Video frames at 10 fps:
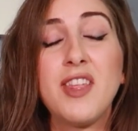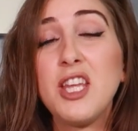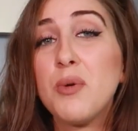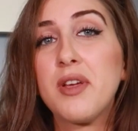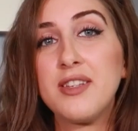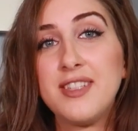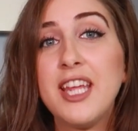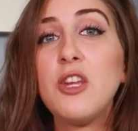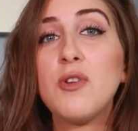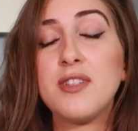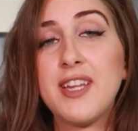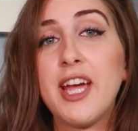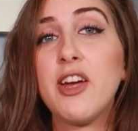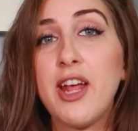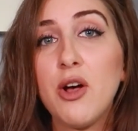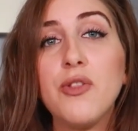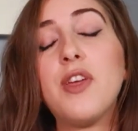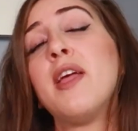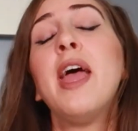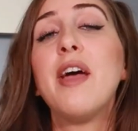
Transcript: then you will continue to stay unhealthy.